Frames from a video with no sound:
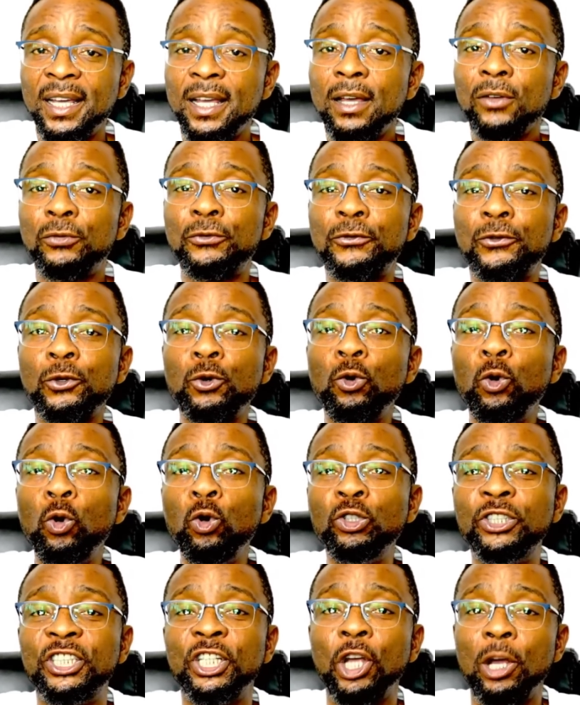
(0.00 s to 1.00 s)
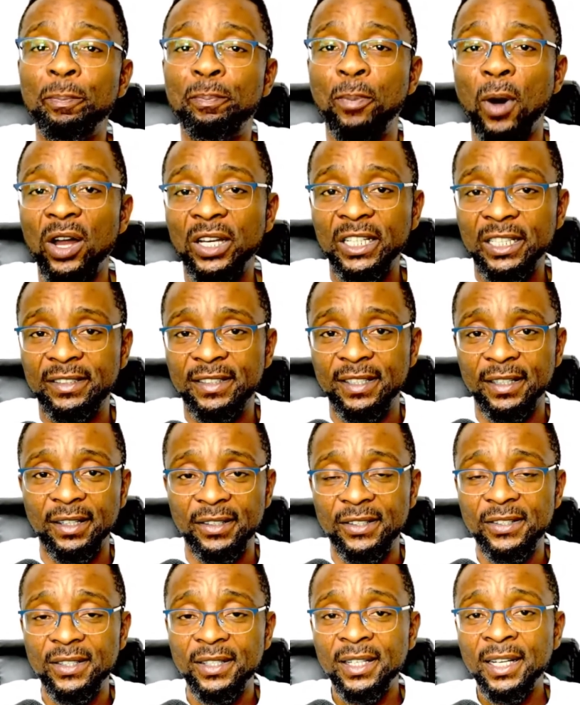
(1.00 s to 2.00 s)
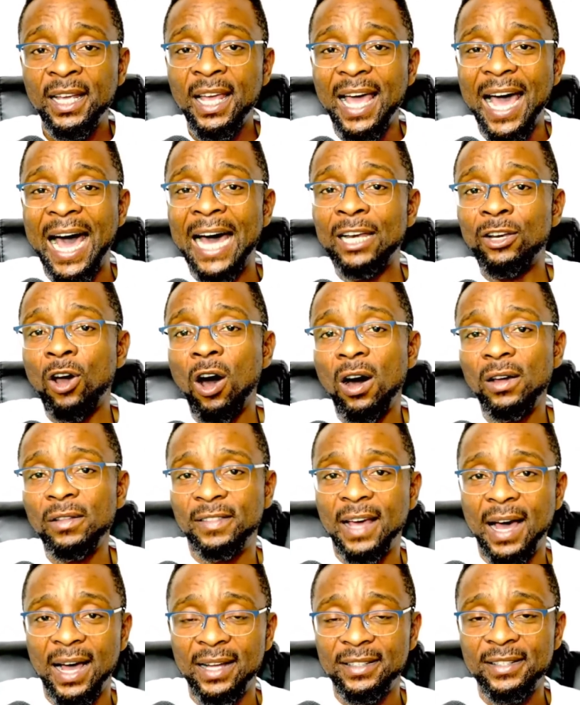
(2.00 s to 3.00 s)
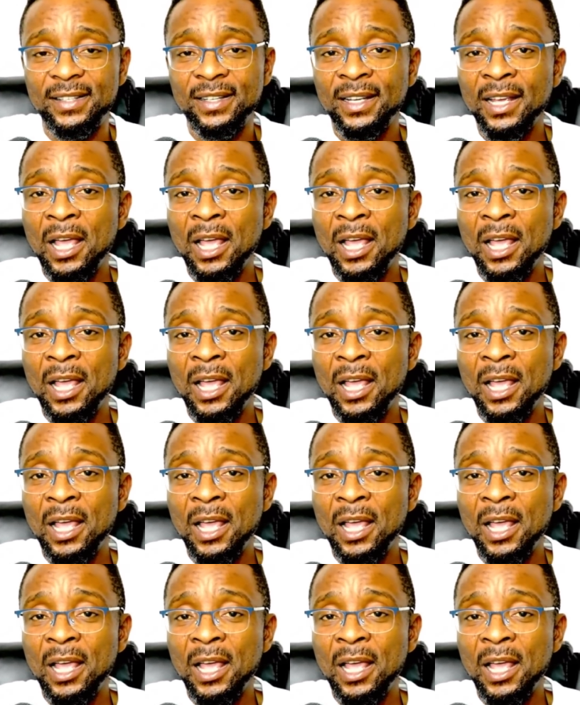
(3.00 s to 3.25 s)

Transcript: through the politics and all that.